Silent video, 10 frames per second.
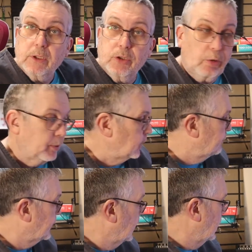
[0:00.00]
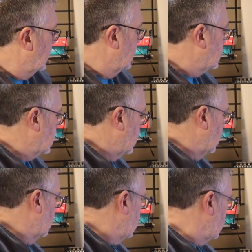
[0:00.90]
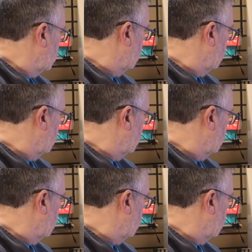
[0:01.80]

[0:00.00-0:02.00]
Job done. So let's